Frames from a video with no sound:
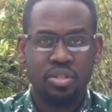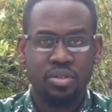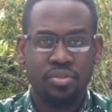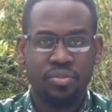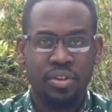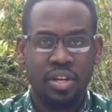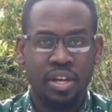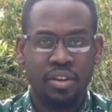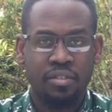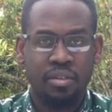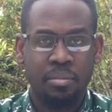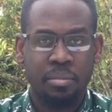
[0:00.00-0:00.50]
of
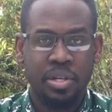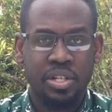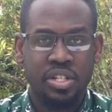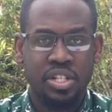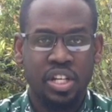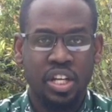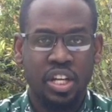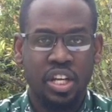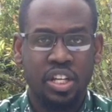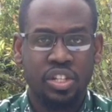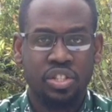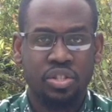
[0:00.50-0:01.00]
government,
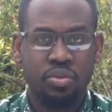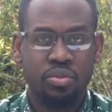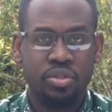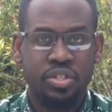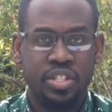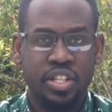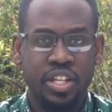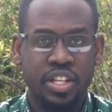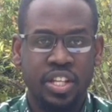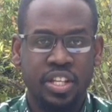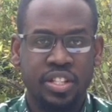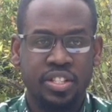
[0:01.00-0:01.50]
Raila should
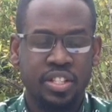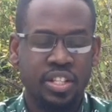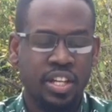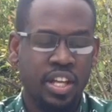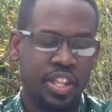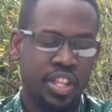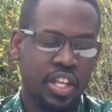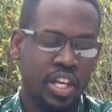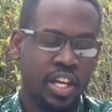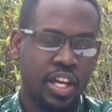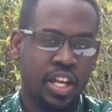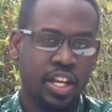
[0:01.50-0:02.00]
say, that's
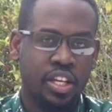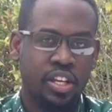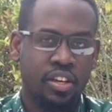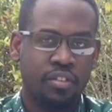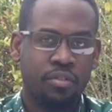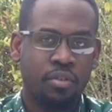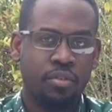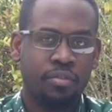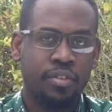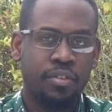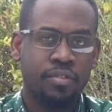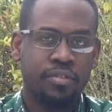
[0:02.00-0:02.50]
nothing, I'll give
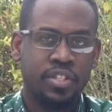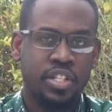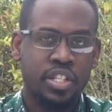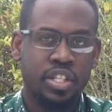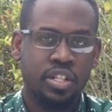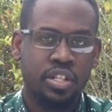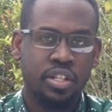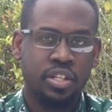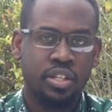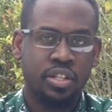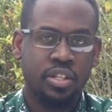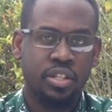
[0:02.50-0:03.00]
you 15.
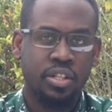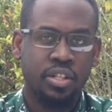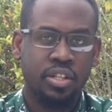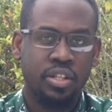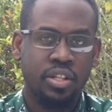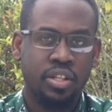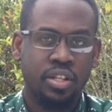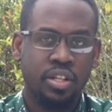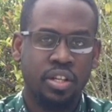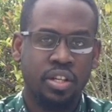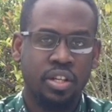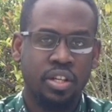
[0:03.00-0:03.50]

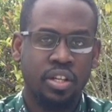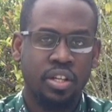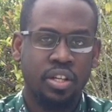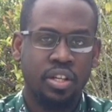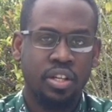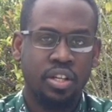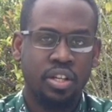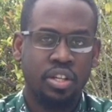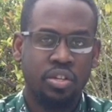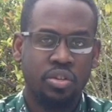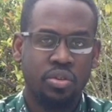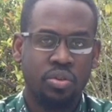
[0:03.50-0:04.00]

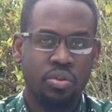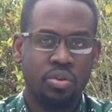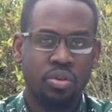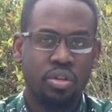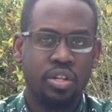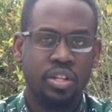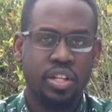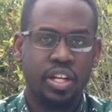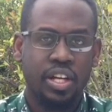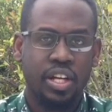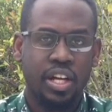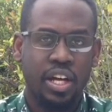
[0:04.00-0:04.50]
You know,
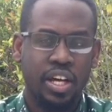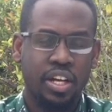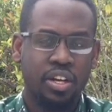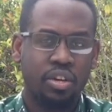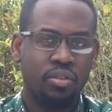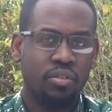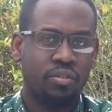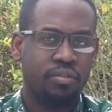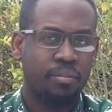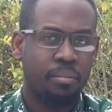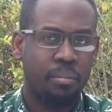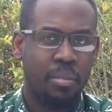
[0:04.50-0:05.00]
that kind
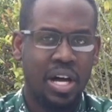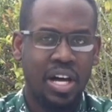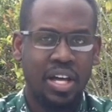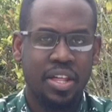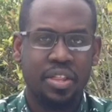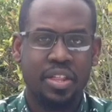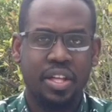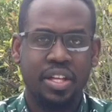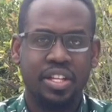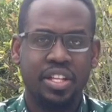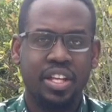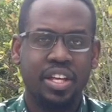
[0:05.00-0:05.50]
of
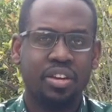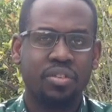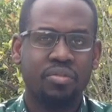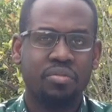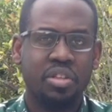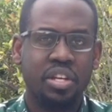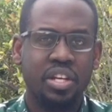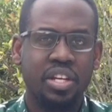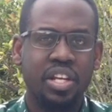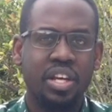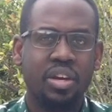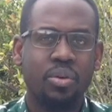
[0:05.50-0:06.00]
math at the end of the
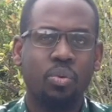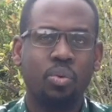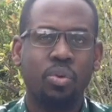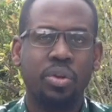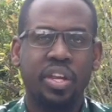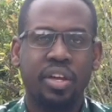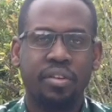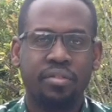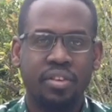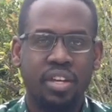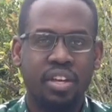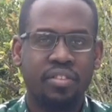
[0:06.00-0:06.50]
day would
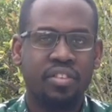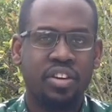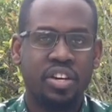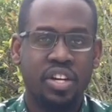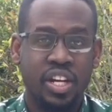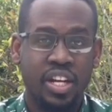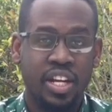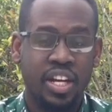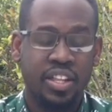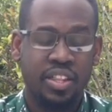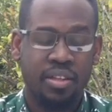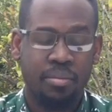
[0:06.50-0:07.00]
have given
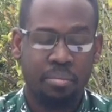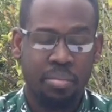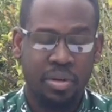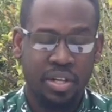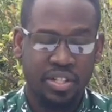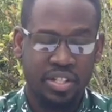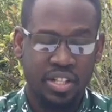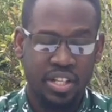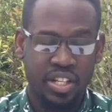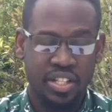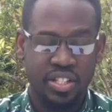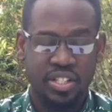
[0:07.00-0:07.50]
Raila the
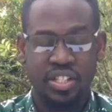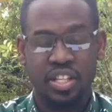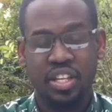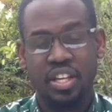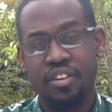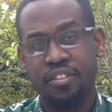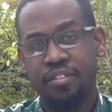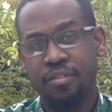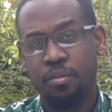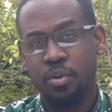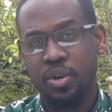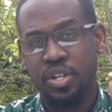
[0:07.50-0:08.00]
presidency.
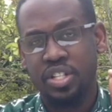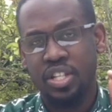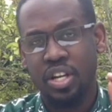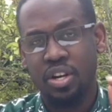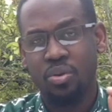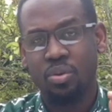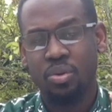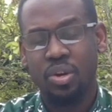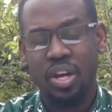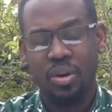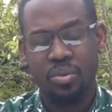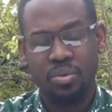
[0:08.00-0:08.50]
If
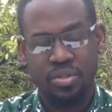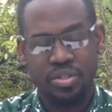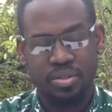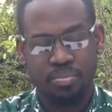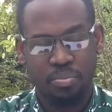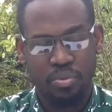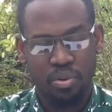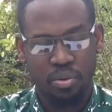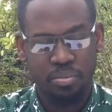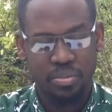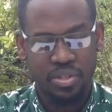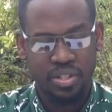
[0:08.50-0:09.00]
Wetangula was
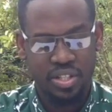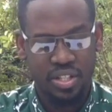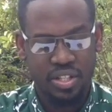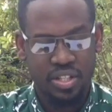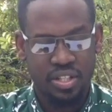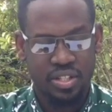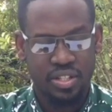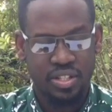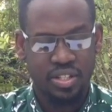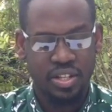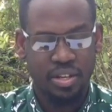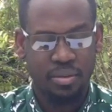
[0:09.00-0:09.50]
promised
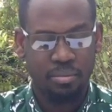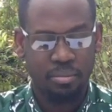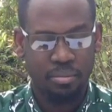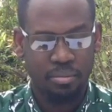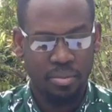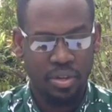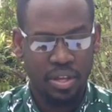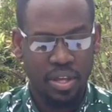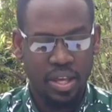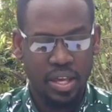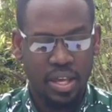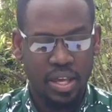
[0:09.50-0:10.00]
this same
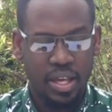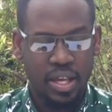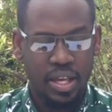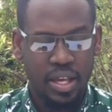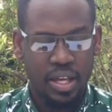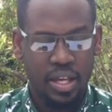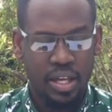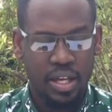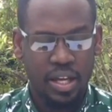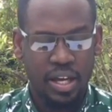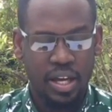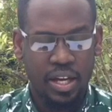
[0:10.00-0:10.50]

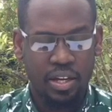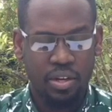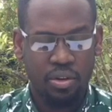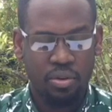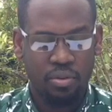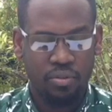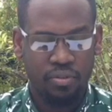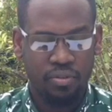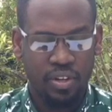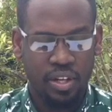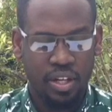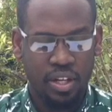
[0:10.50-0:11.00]
kind
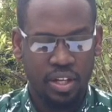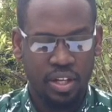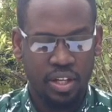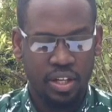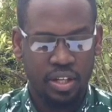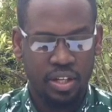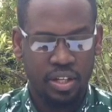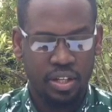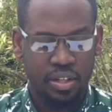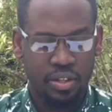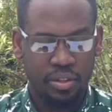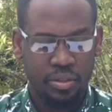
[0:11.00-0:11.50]

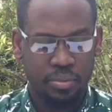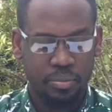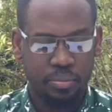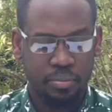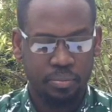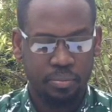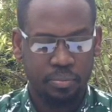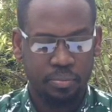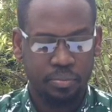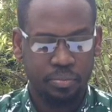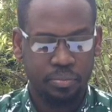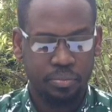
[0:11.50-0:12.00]
of
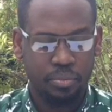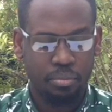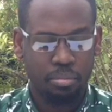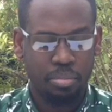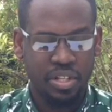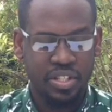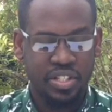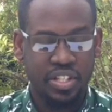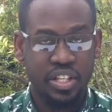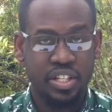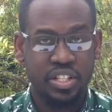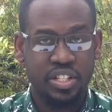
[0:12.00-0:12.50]

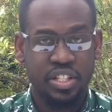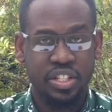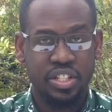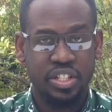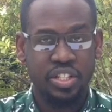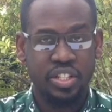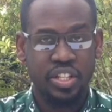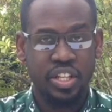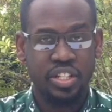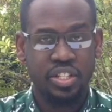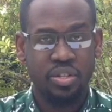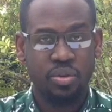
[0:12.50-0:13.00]
percentage
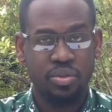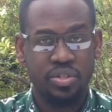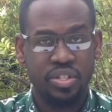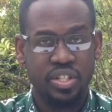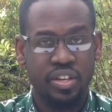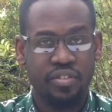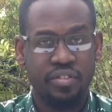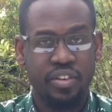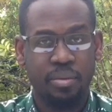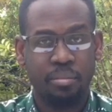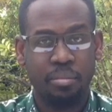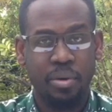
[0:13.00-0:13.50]
that he was
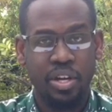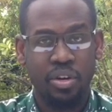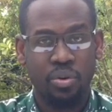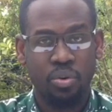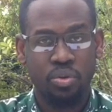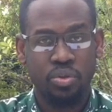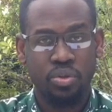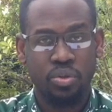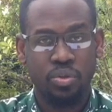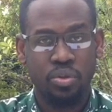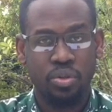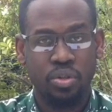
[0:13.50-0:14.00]
given by
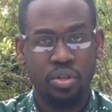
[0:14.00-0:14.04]
Ruto,